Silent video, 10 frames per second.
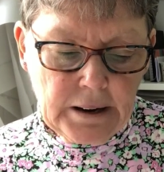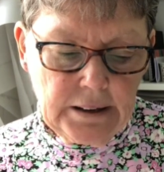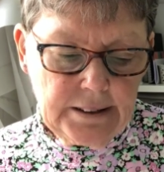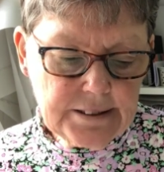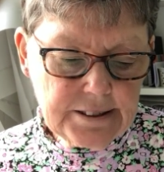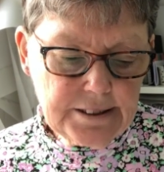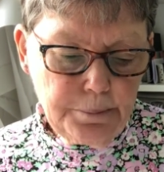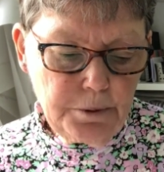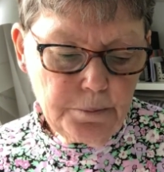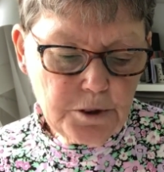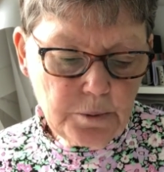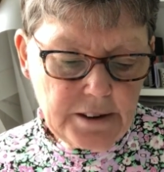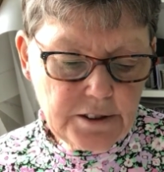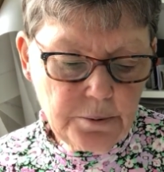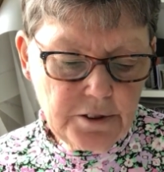It's a zip-up
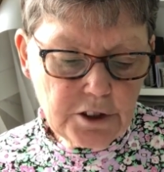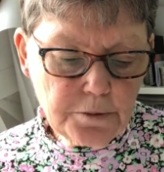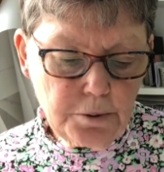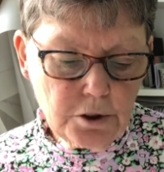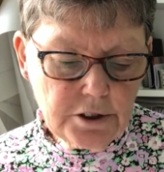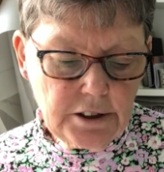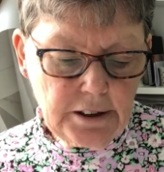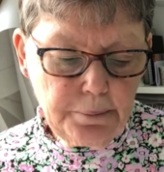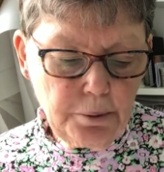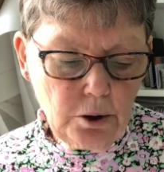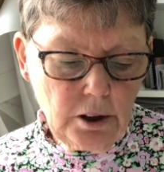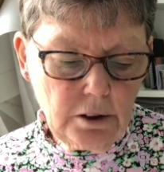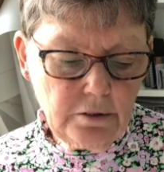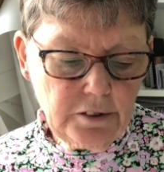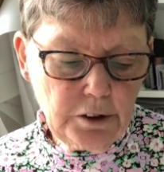sweater with a sporty
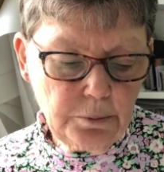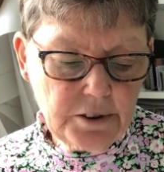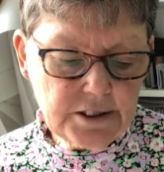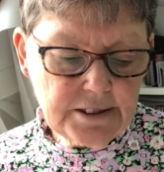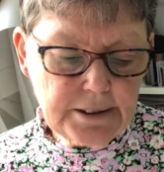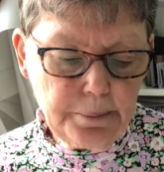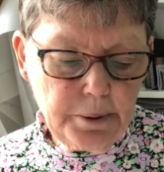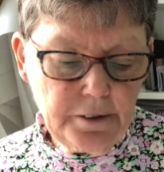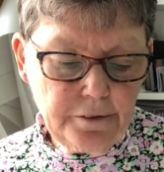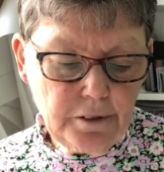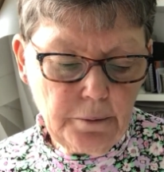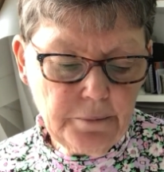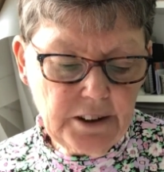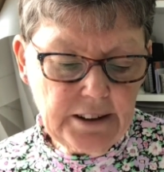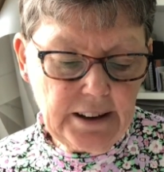pullover with a zipper from
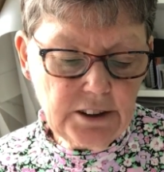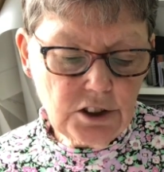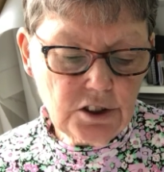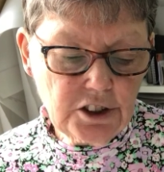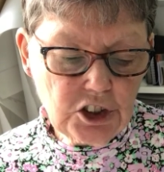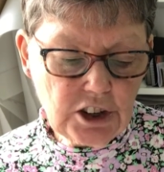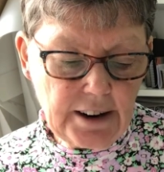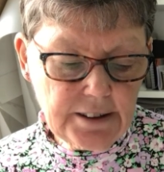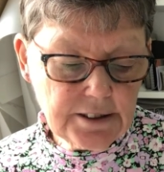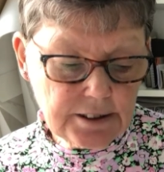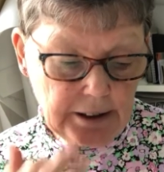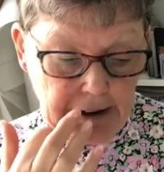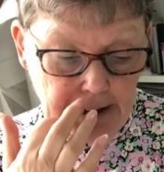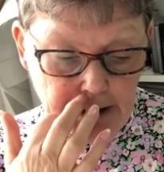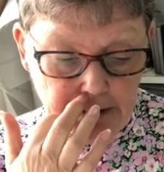the neck to the chest.
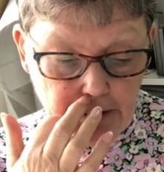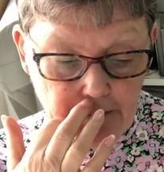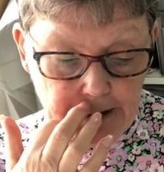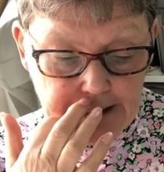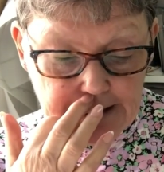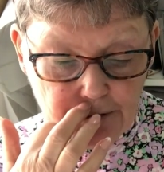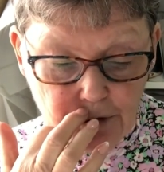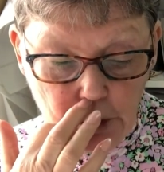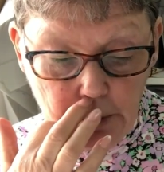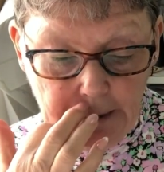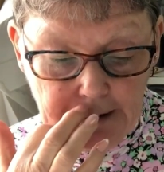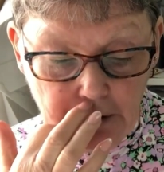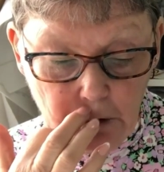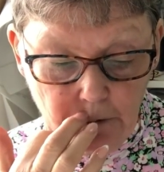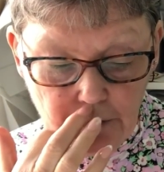The fit is roomy and
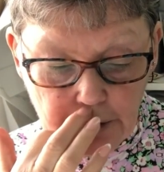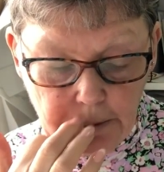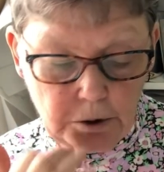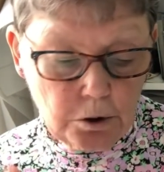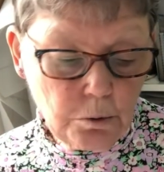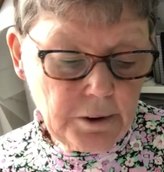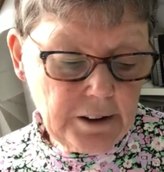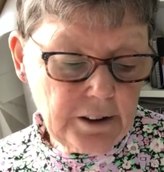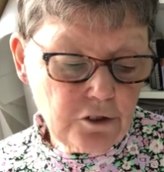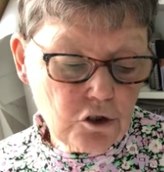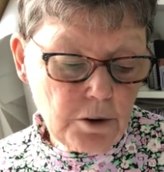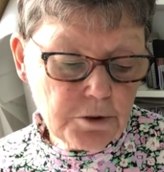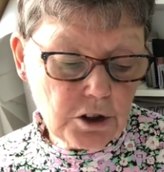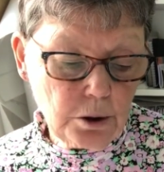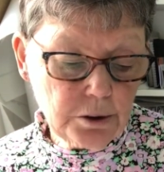comfortable with drop
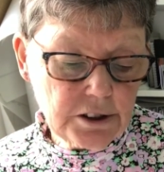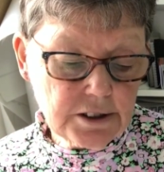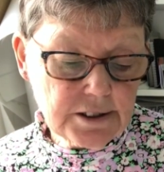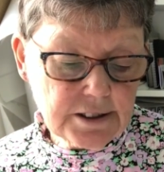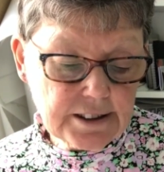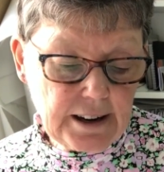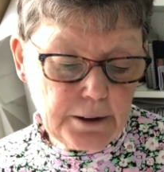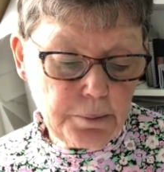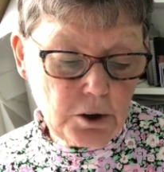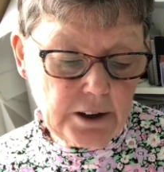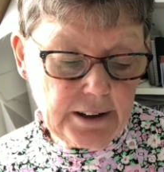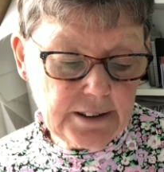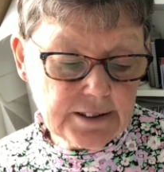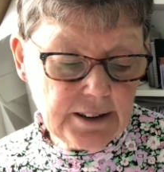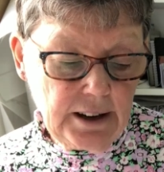shoulders and side
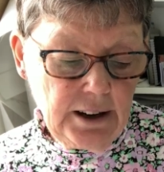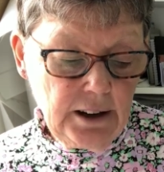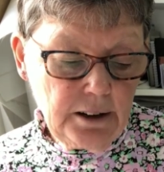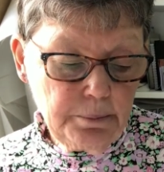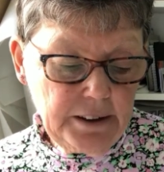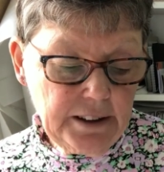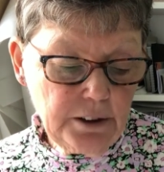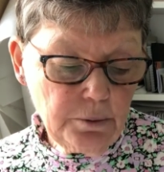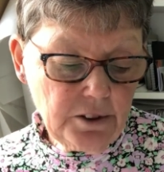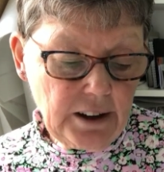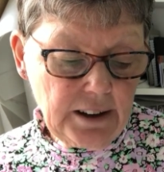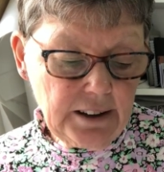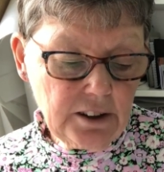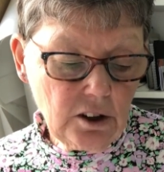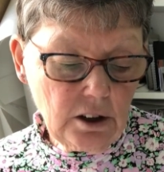pockets. Make it with a
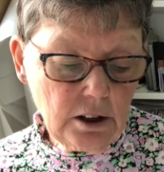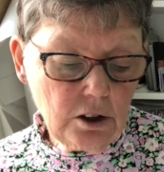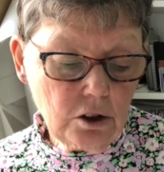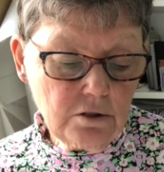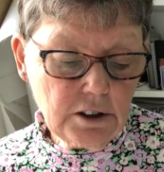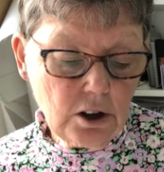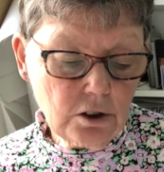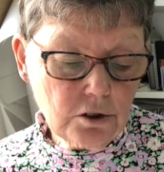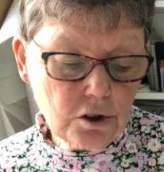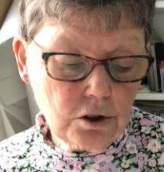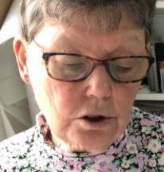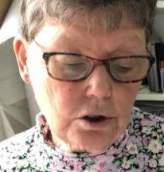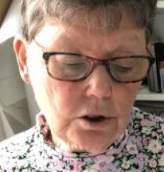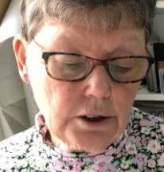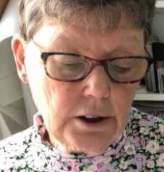high collar or a
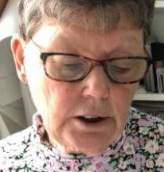contoured